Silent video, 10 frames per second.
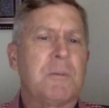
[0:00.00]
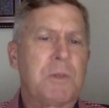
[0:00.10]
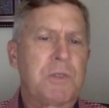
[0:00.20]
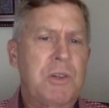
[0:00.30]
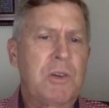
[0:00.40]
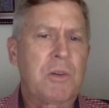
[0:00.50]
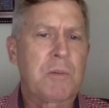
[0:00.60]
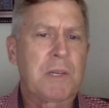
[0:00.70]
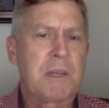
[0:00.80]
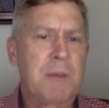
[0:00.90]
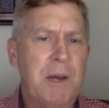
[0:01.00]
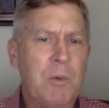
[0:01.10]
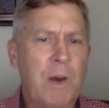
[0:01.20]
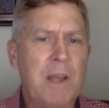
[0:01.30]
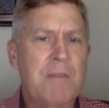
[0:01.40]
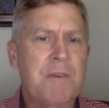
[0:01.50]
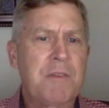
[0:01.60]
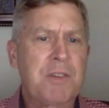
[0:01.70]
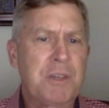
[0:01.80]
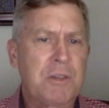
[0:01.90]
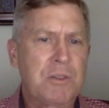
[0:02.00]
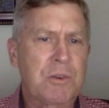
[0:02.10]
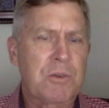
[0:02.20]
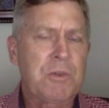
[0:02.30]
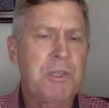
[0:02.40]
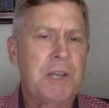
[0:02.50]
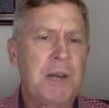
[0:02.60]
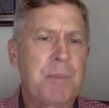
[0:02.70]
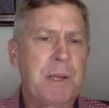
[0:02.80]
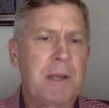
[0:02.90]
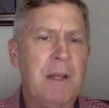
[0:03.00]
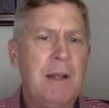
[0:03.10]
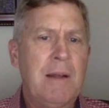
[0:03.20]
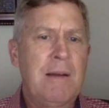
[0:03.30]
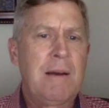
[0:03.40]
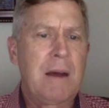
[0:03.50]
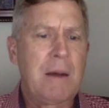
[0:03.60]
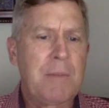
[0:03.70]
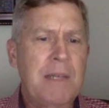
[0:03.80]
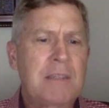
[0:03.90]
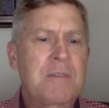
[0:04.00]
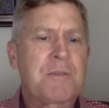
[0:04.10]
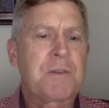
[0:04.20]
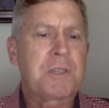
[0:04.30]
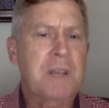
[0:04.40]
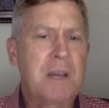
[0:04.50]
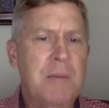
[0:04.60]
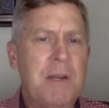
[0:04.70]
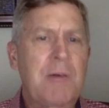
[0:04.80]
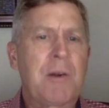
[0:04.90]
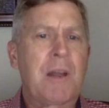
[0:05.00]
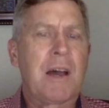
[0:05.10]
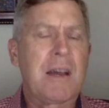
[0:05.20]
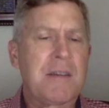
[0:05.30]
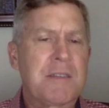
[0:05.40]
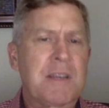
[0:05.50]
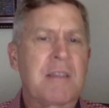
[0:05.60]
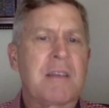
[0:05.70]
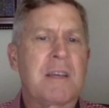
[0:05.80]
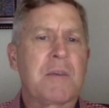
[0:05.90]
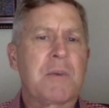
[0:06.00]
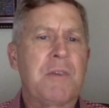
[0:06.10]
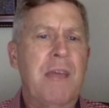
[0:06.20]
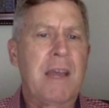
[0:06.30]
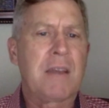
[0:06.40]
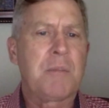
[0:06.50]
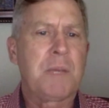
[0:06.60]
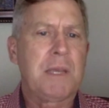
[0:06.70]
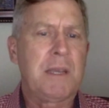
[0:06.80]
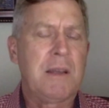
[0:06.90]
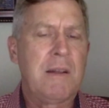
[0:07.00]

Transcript: Most notably, my wife, if she goes grocery shopping, um, that's the first time in our lives I think we've had to be